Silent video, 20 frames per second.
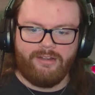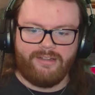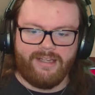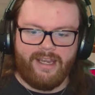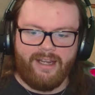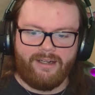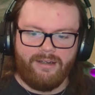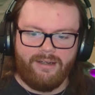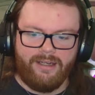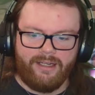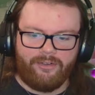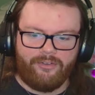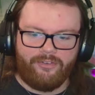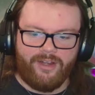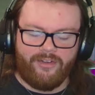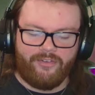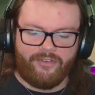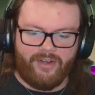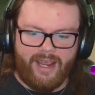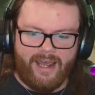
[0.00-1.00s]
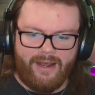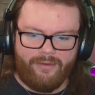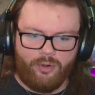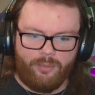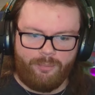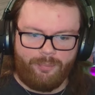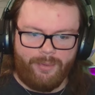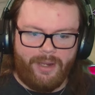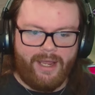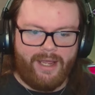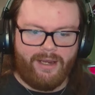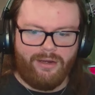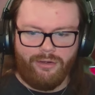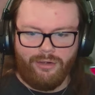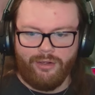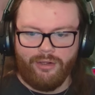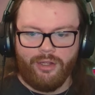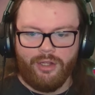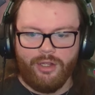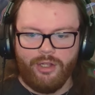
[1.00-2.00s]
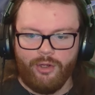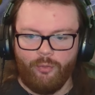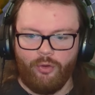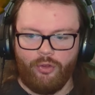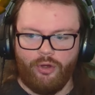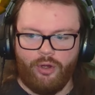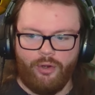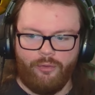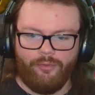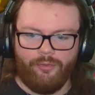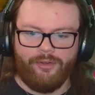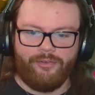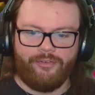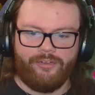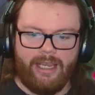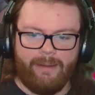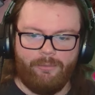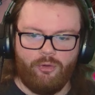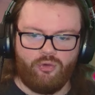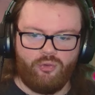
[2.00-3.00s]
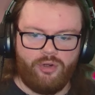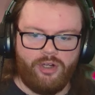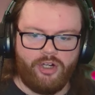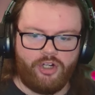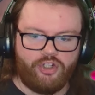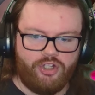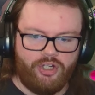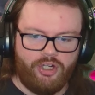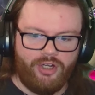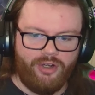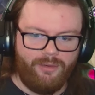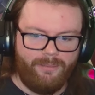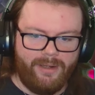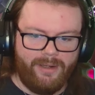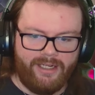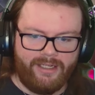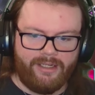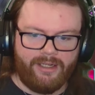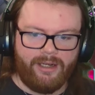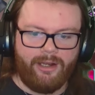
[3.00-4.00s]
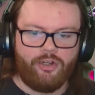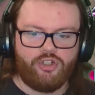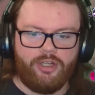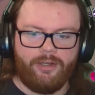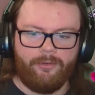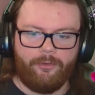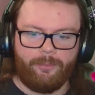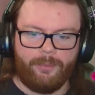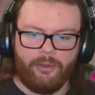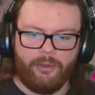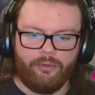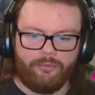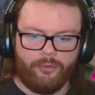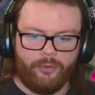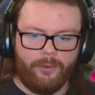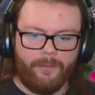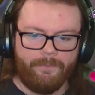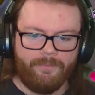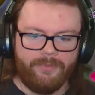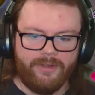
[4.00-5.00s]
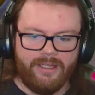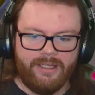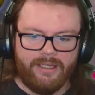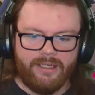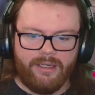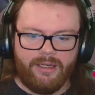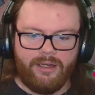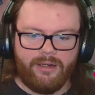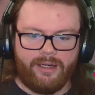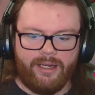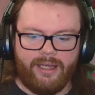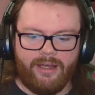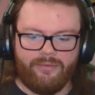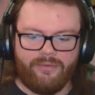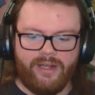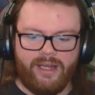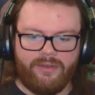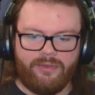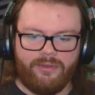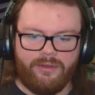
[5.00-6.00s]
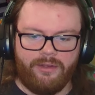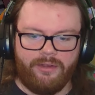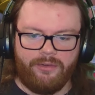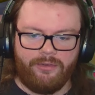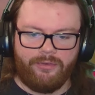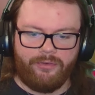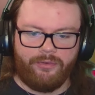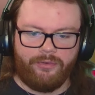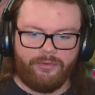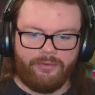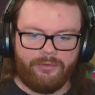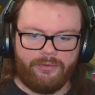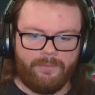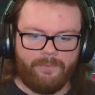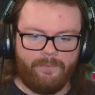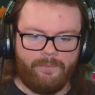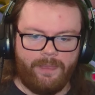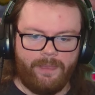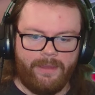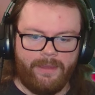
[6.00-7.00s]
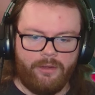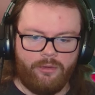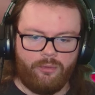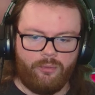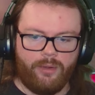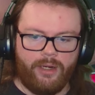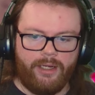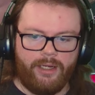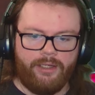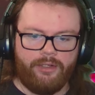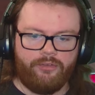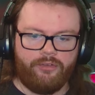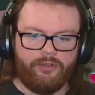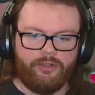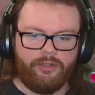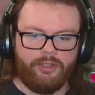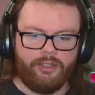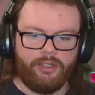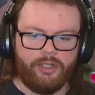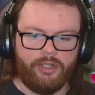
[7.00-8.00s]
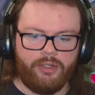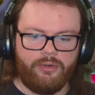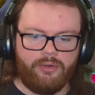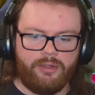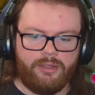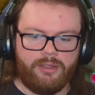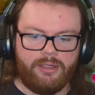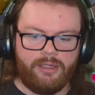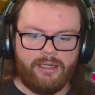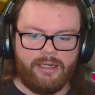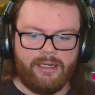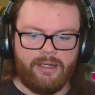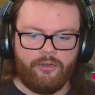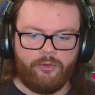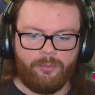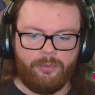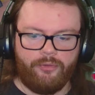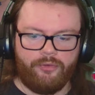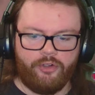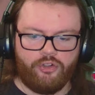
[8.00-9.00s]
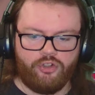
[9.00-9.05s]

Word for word: tank Nyx has ever been with all this damage reduction. Oh my gosh, it is beautiful. Okay, I've got this ready to go. I suppose I